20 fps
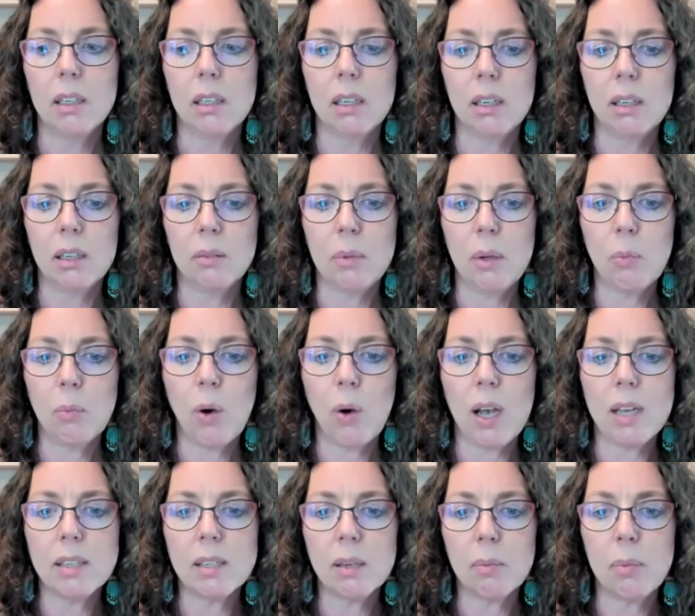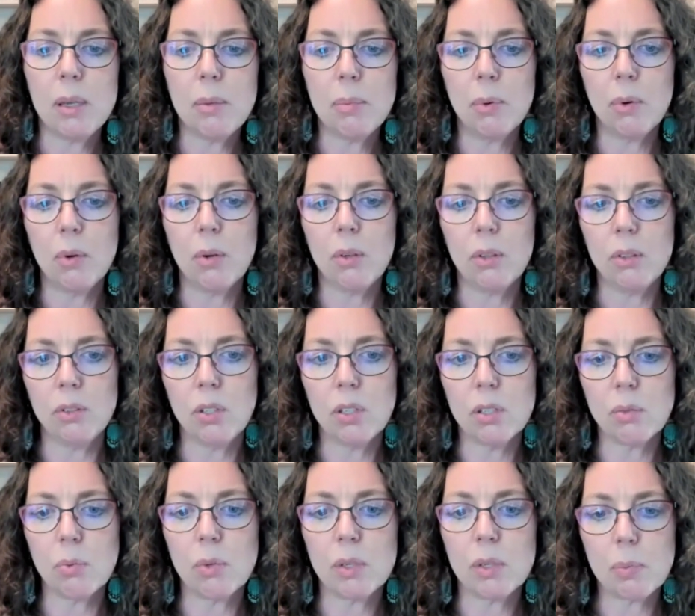and why some people
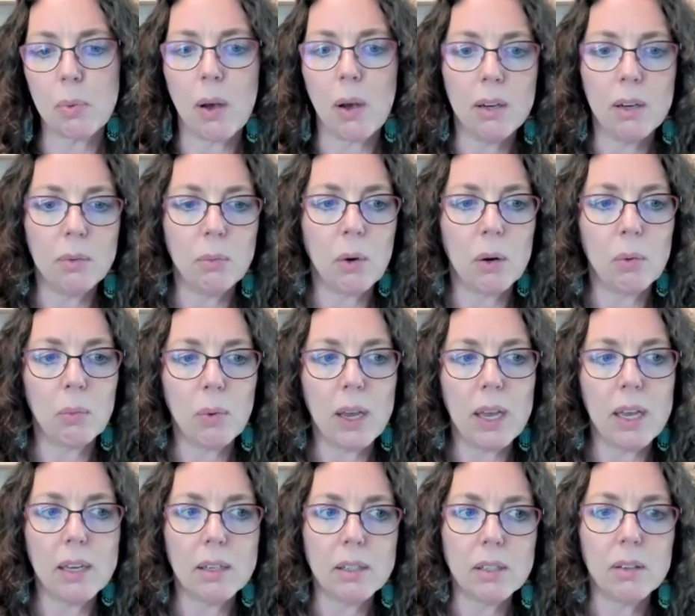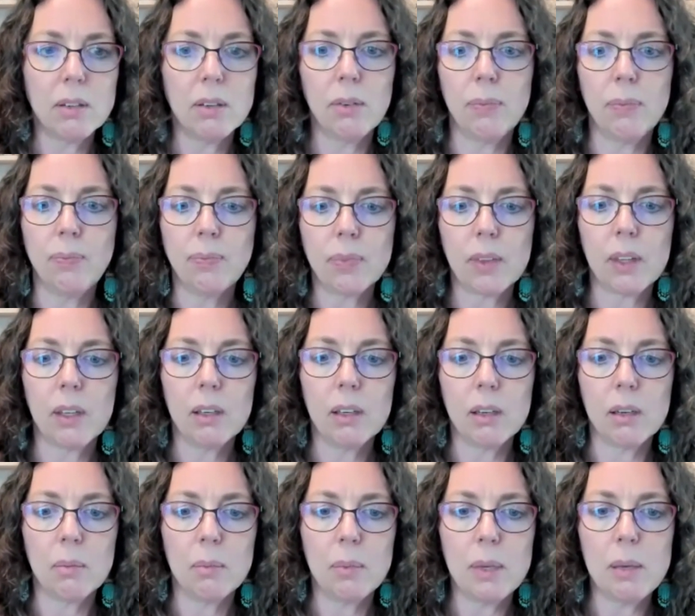just respond one way to
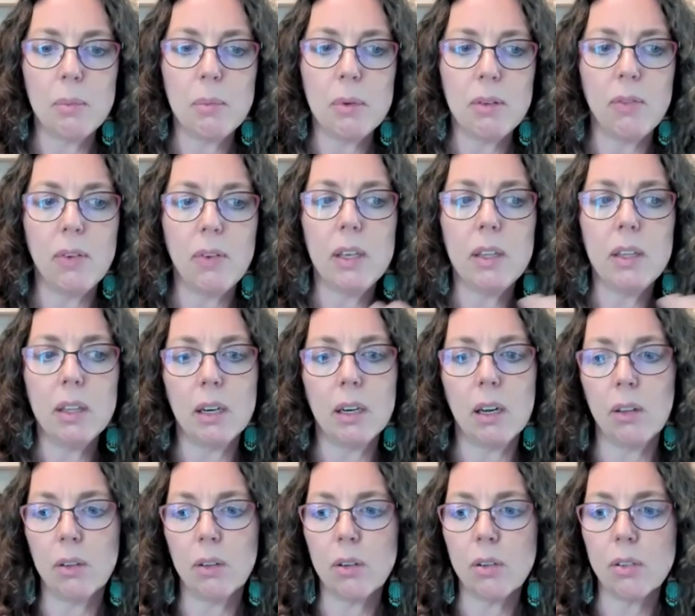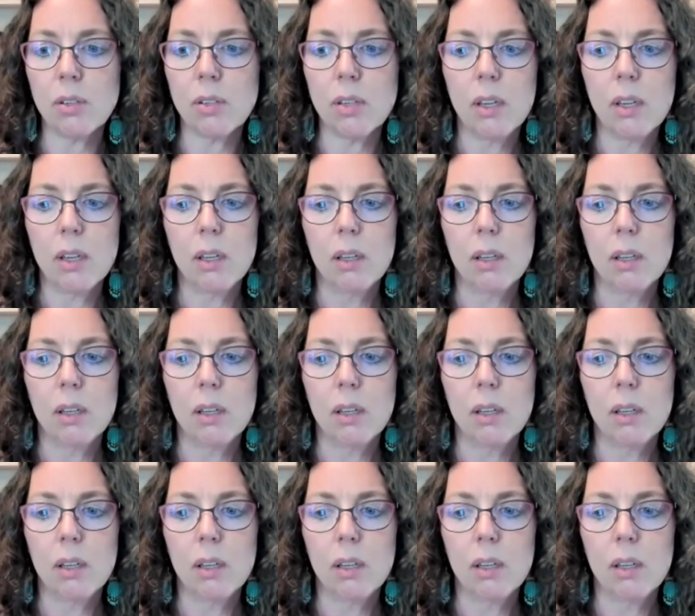EBV than others.